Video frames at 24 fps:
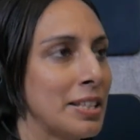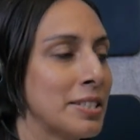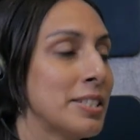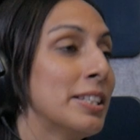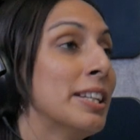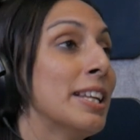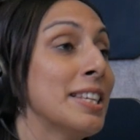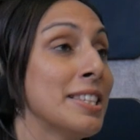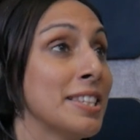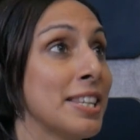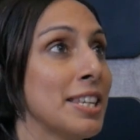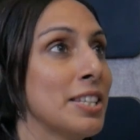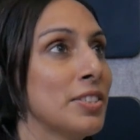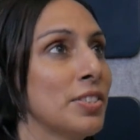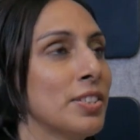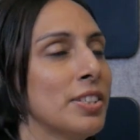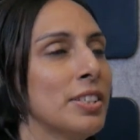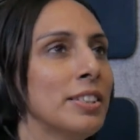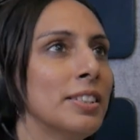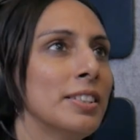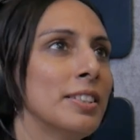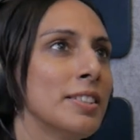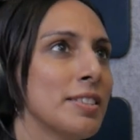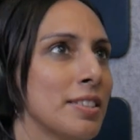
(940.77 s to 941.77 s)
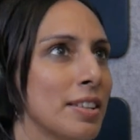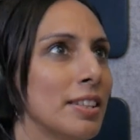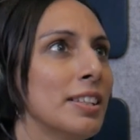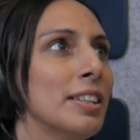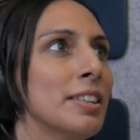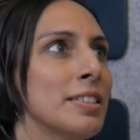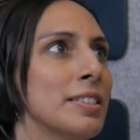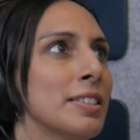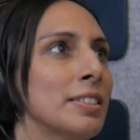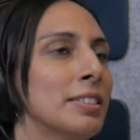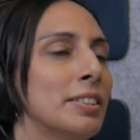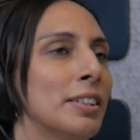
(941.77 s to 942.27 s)
rationalization
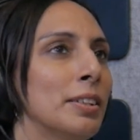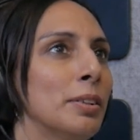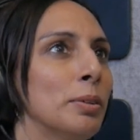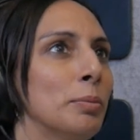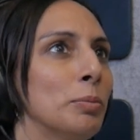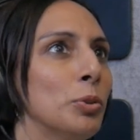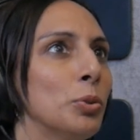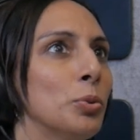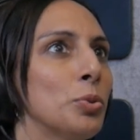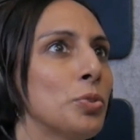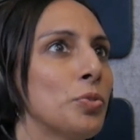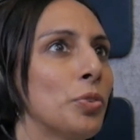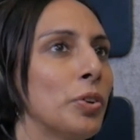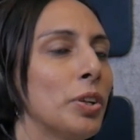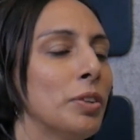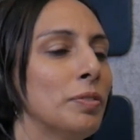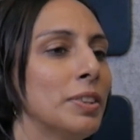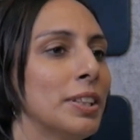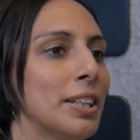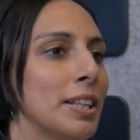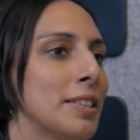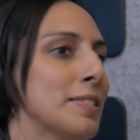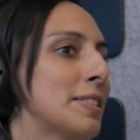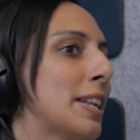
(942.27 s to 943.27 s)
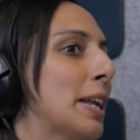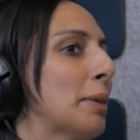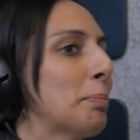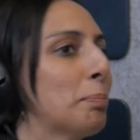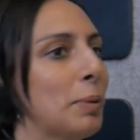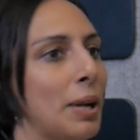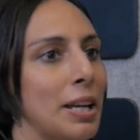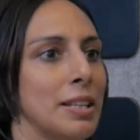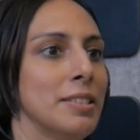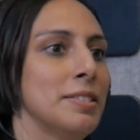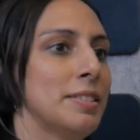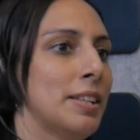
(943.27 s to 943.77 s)
is a term used for even things
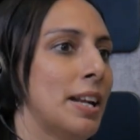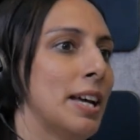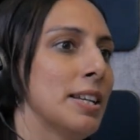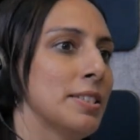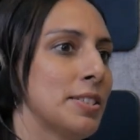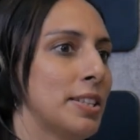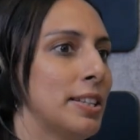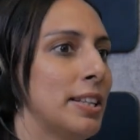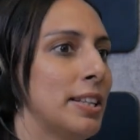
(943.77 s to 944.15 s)
like price